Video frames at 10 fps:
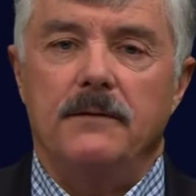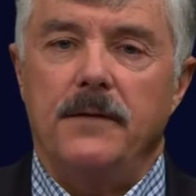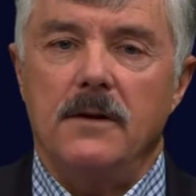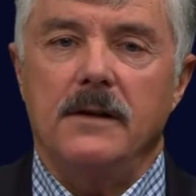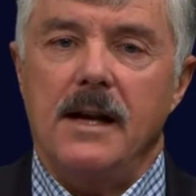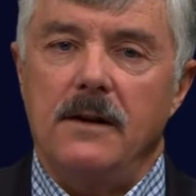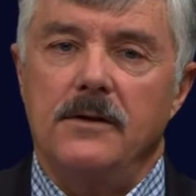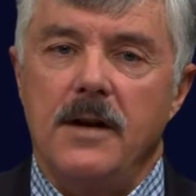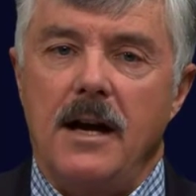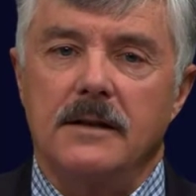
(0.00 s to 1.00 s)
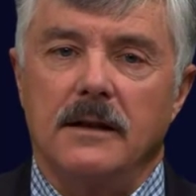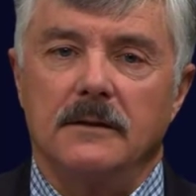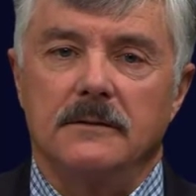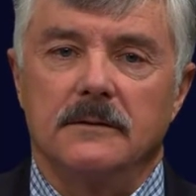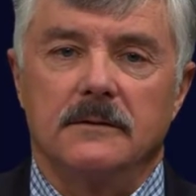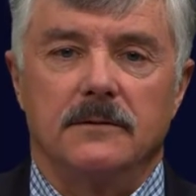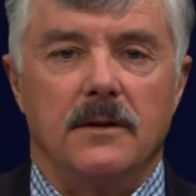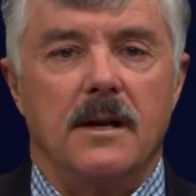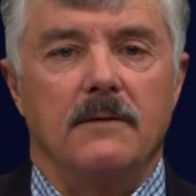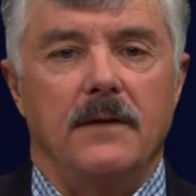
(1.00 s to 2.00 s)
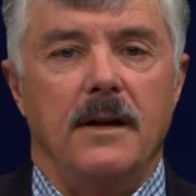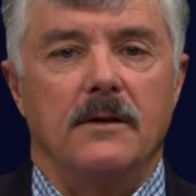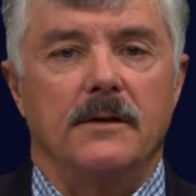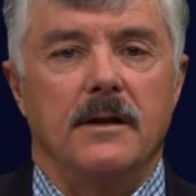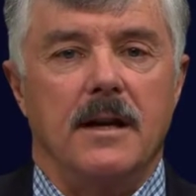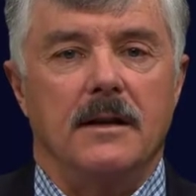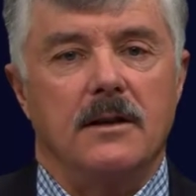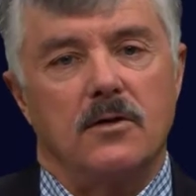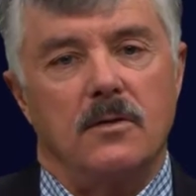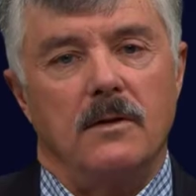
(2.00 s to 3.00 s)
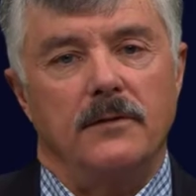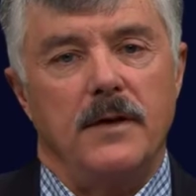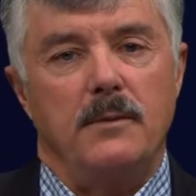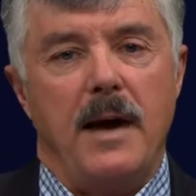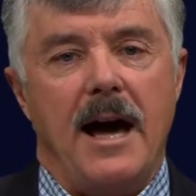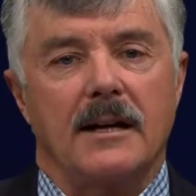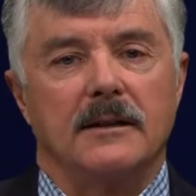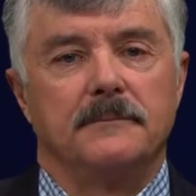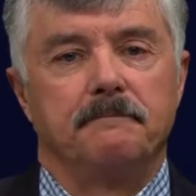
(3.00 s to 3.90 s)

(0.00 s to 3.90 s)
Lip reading: fairly energizing for the inventor to get this sort of feedback.